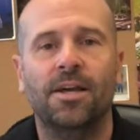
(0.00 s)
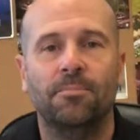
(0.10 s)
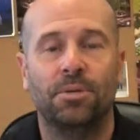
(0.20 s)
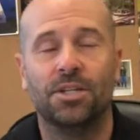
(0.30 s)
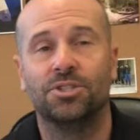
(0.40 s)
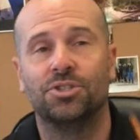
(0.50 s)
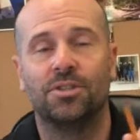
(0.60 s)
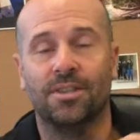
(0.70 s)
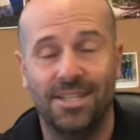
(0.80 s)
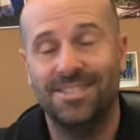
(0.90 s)
because
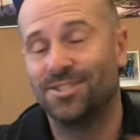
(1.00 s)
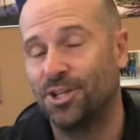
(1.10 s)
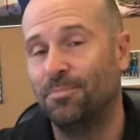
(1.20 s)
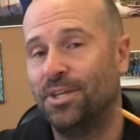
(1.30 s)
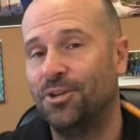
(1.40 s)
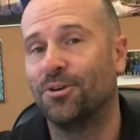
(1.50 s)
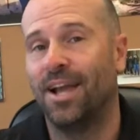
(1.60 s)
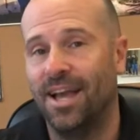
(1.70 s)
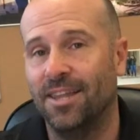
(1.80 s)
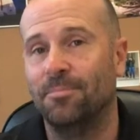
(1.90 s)
this is gonna be your
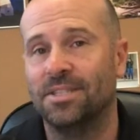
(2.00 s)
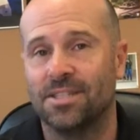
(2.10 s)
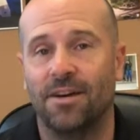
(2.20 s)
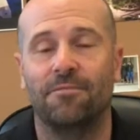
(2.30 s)
elements of